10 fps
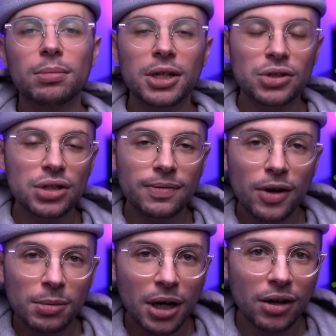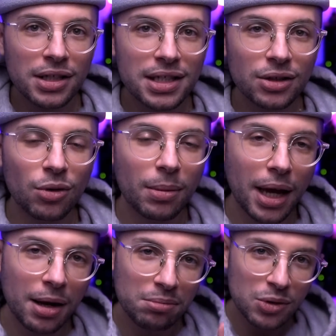make sure to follow me on Instagram
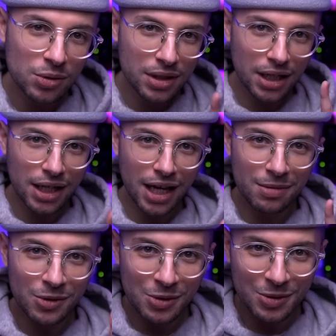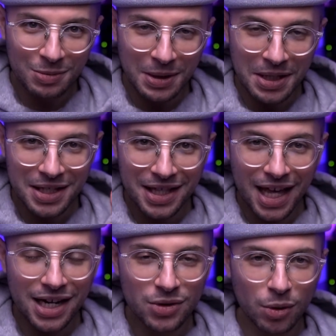at Music Game News, because
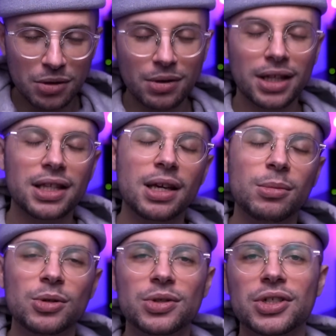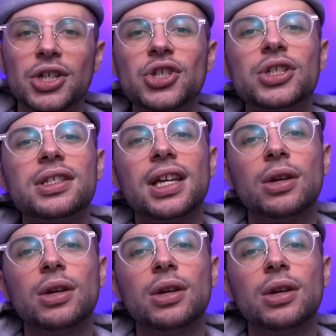that is where you can DM me your suggestions.